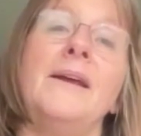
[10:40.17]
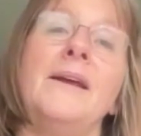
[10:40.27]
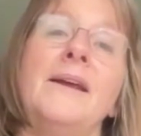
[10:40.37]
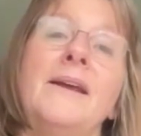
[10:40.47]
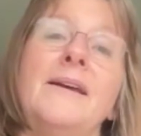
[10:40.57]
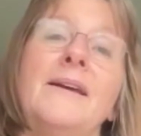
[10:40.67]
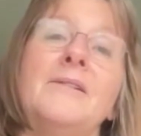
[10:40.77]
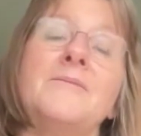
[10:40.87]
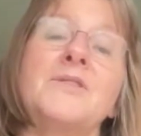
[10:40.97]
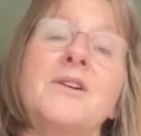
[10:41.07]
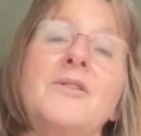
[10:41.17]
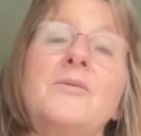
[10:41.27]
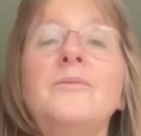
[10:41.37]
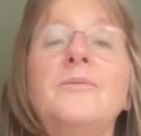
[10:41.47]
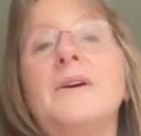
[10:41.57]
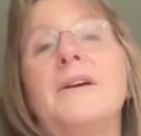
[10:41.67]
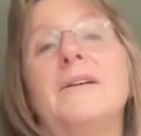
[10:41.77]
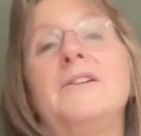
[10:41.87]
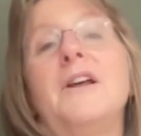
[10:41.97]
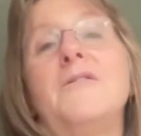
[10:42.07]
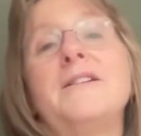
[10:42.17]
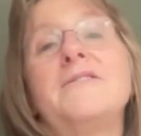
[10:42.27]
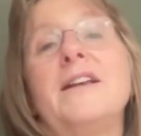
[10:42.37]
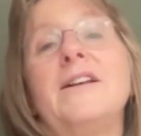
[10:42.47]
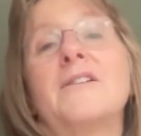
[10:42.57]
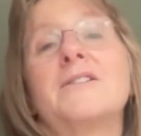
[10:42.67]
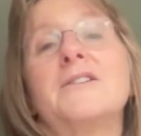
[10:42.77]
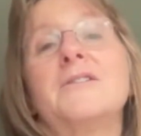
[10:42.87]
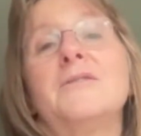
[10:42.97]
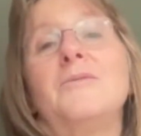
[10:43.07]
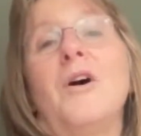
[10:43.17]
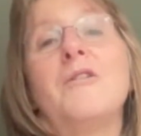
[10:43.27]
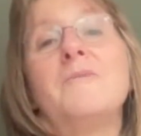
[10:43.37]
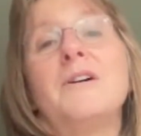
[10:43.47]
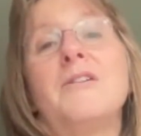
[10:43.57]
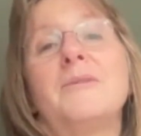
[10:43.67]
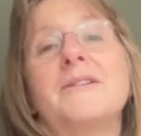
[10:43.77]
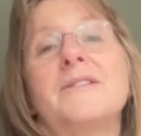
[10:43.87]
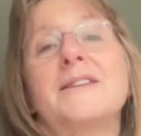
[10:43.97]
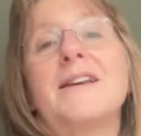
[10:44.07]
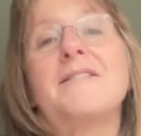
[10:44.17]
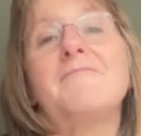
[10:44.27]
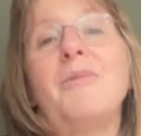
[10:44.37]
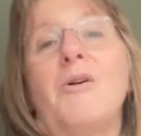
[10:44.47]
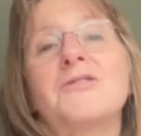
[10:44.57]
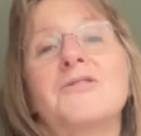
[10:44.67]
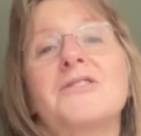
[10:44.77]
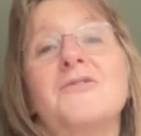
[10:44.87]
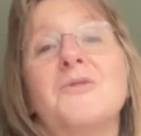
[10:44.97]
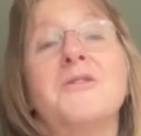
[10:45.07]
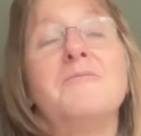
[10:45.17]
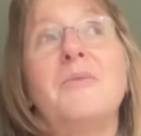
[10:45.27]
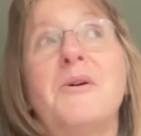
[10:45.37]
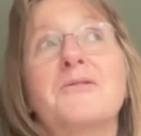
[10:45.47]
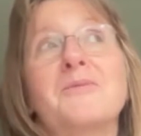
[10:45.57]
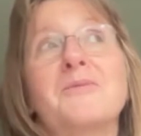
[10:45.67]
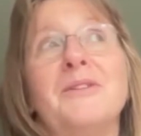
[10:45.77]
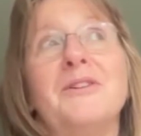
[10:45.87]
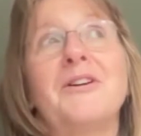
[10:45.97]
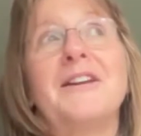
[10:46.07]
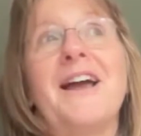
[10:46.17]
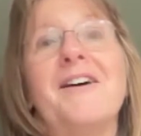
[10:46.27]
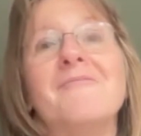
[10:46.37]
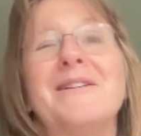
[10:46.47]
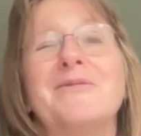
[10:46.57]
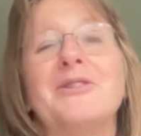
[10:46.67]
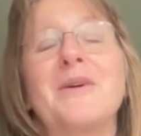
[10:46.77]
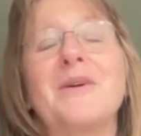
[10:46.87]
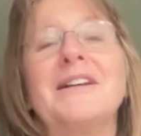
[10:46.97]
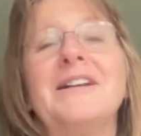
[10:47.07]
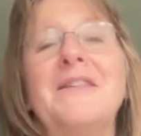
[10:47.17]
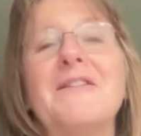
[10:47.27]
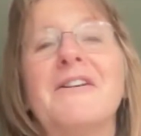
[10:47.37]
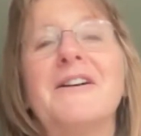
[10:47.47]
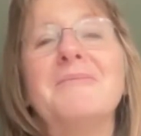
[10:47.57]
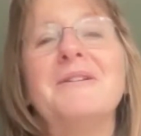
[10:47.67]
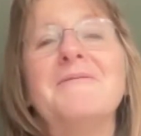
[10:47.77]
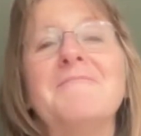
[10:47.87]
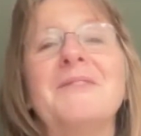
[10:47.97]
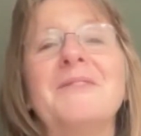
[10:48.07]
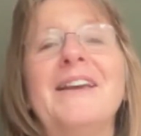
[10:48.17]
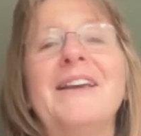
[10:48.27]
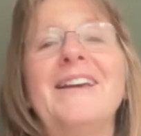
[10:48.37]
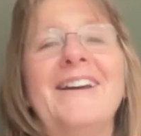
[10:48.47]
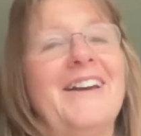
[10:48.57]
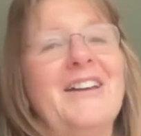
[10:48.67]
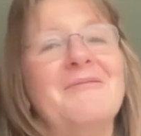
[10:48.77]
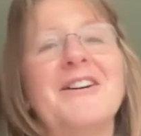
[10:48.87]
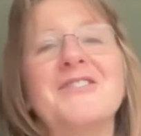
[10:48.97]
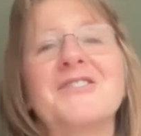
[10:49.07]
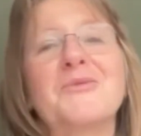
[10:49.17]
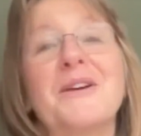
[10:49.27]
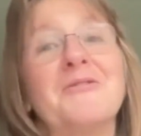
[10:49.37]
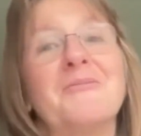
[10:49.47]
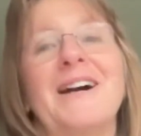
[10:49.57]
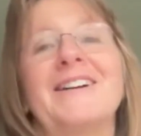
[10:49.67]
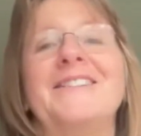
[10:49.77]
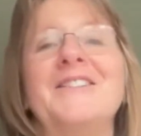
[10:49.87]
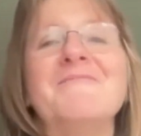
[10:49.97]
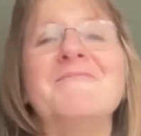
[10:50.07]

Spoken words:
You know, they like to wind me up by saying boss, the word boss, and looking at me with a twinkle in their eye, but I just twinkle back at them.